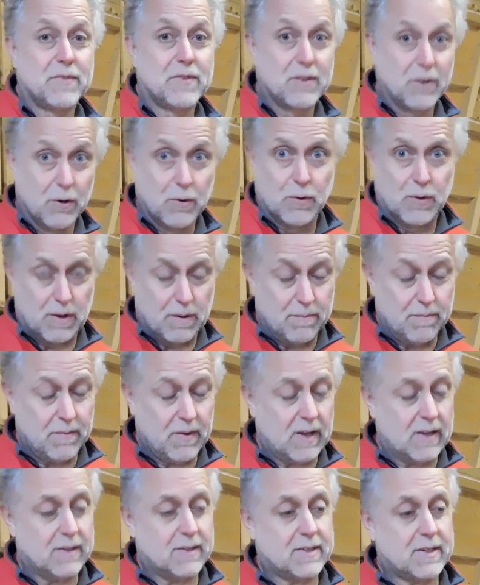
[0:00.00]
do them
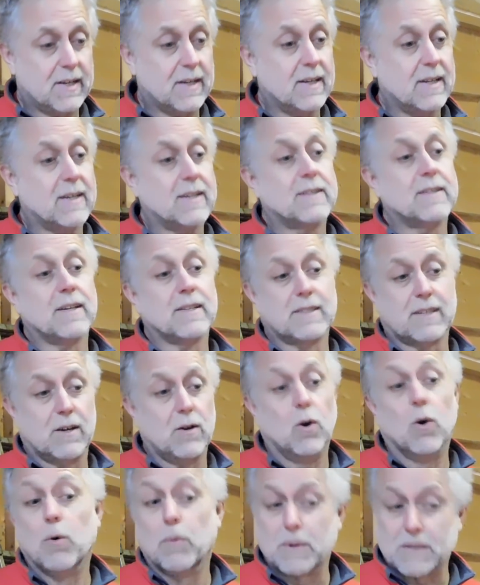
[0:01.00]
and see that he does it
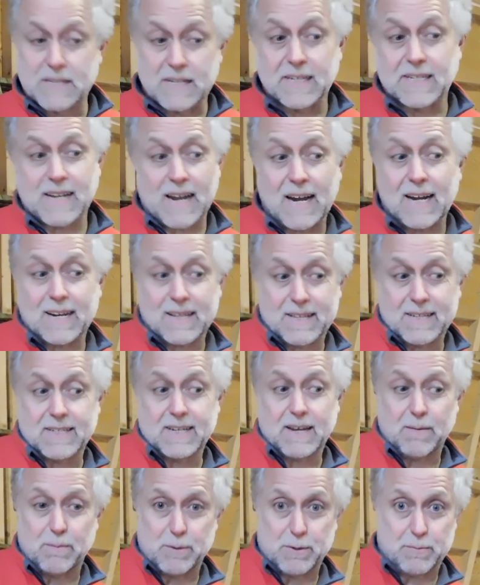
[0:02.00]
almost exactly the
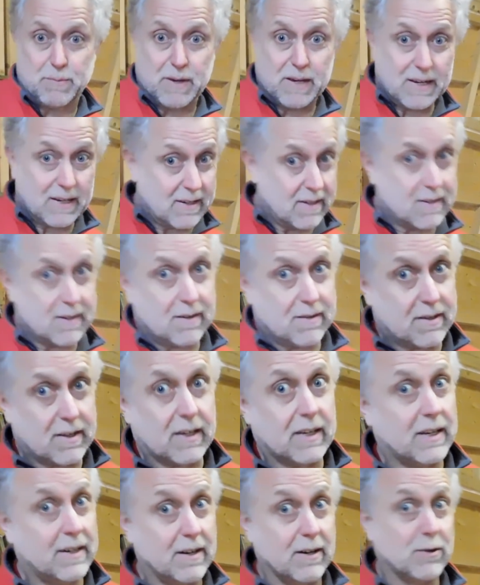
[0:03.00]
same as me, because I think
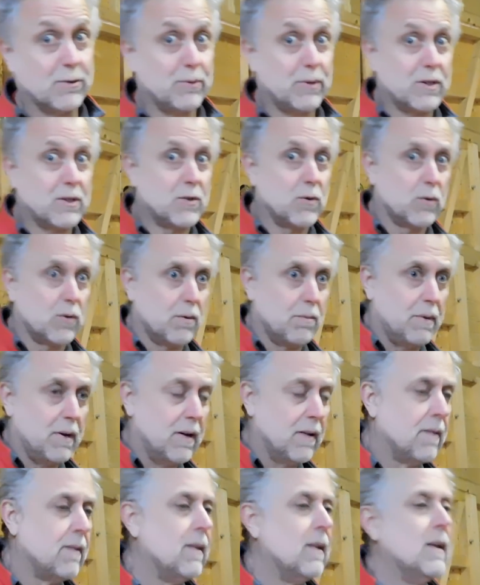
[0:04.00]
he knows what he's talking
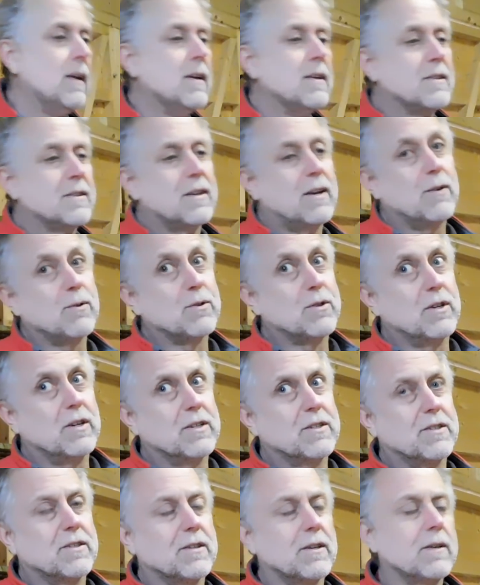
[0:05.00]
about. So that was nice
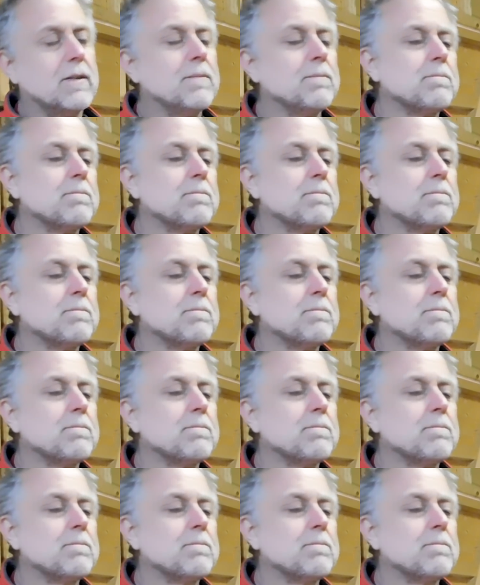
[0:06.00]
to see.